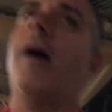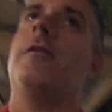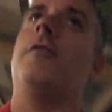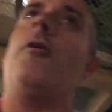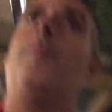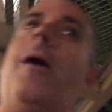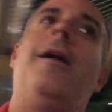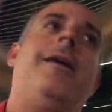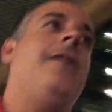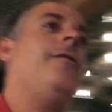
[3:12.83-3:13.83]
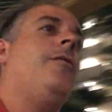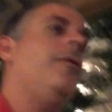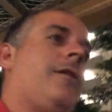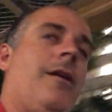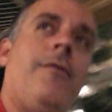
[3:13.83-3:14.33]
rocking their whole body, getting the
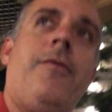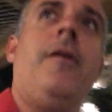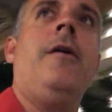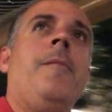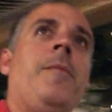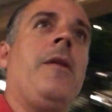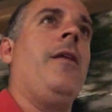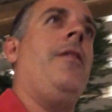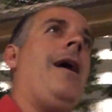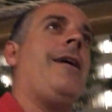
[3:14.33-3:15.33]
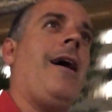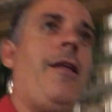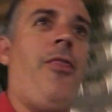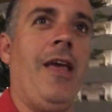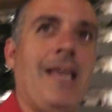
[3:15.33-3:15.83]
whole kind of that kind
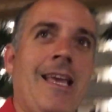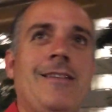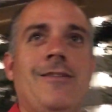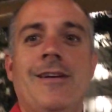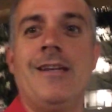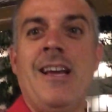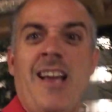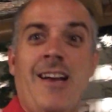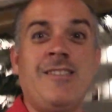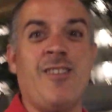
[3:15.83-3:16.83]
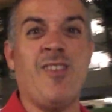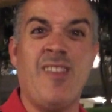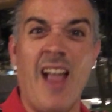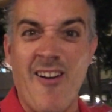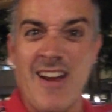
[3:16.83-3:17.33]
of thing into it and just
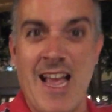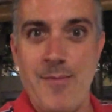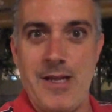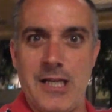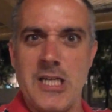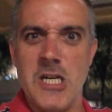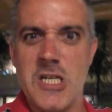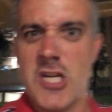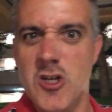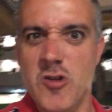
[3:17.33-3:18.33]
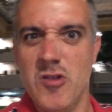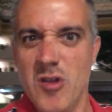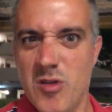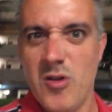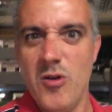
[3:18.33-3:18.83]
staring at me like, I can do
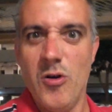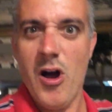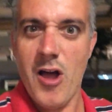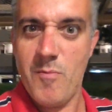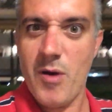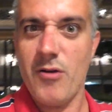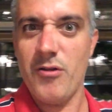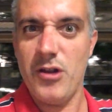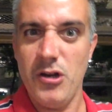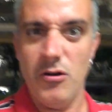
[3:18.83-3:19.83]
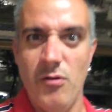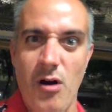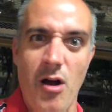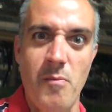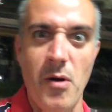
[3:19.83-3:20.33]
this too. I'm better than you.
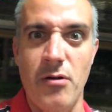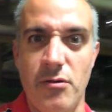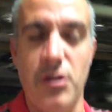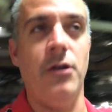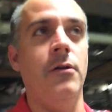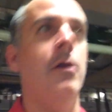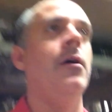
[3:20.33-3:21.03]
I'm better than you.